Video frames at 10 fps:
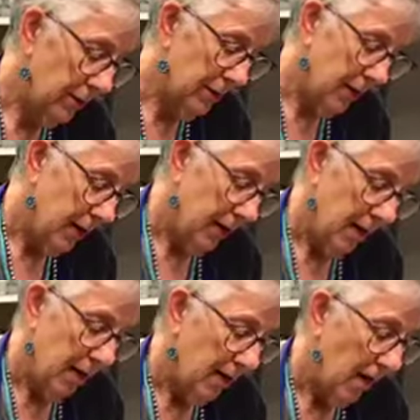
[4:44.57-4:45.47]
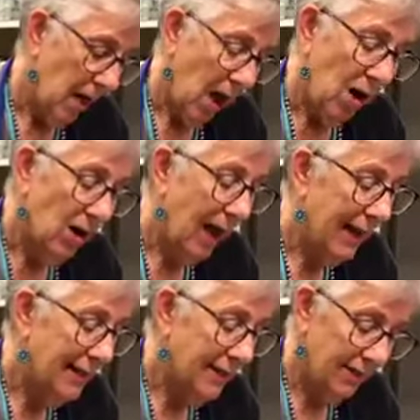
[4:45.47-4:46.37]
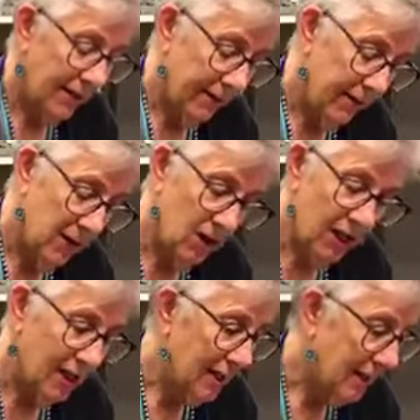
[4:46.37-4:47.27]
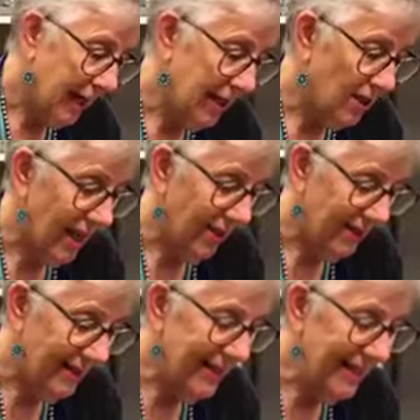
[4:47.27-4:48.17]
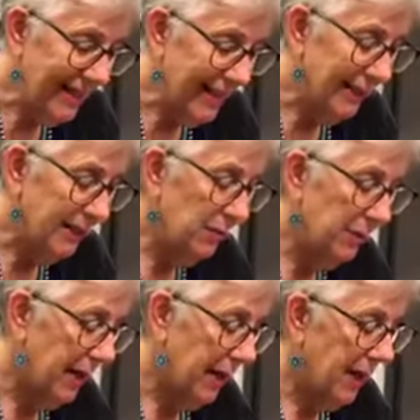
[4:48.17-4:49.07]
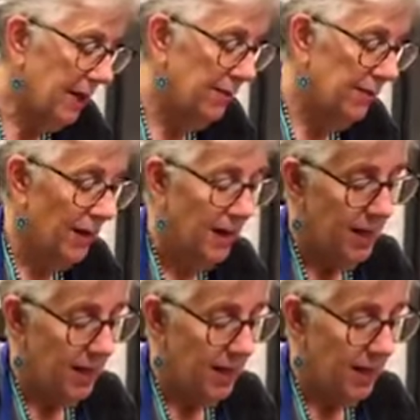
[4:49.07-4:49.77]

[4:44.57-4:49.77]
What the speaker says: use all kinds of different cheeses. I just have a teeny little bit of